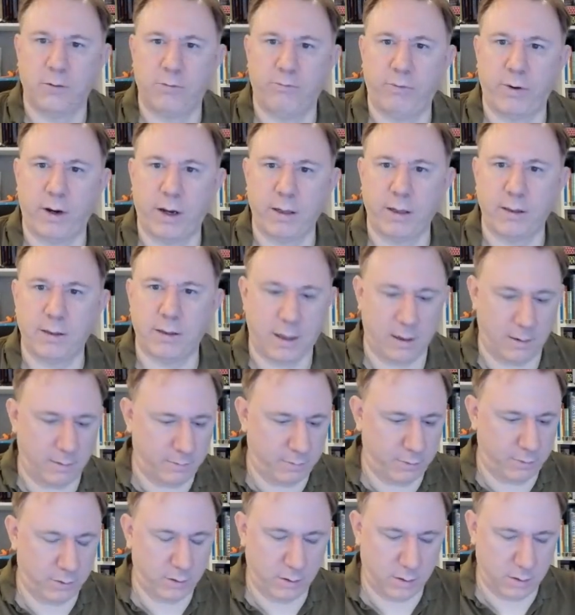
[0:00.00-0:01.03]
right,
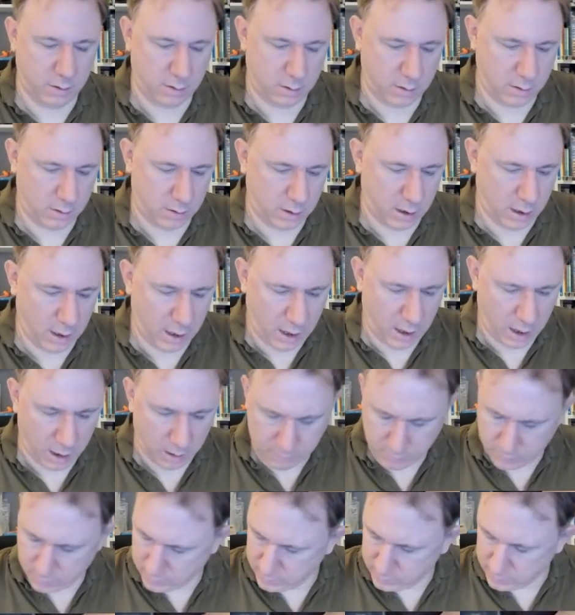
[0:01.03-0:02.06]
up,
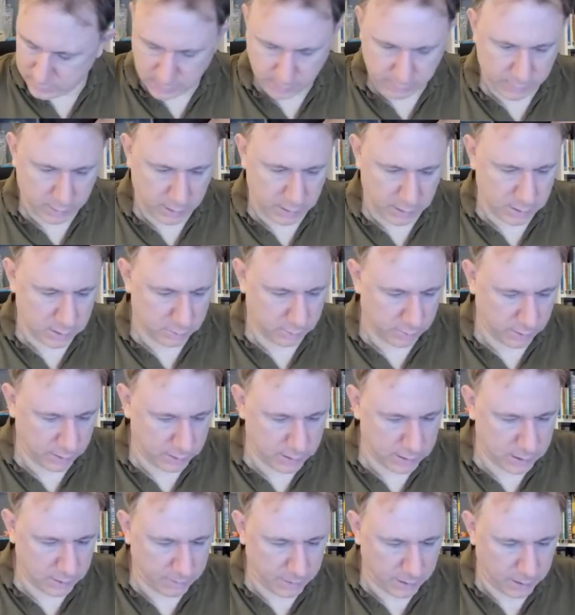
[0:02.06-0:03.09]
up. Is that right?
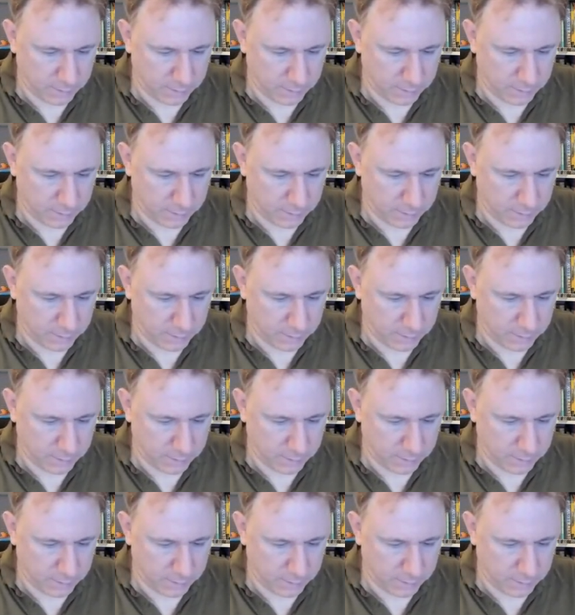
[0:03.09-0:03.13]
Right, up,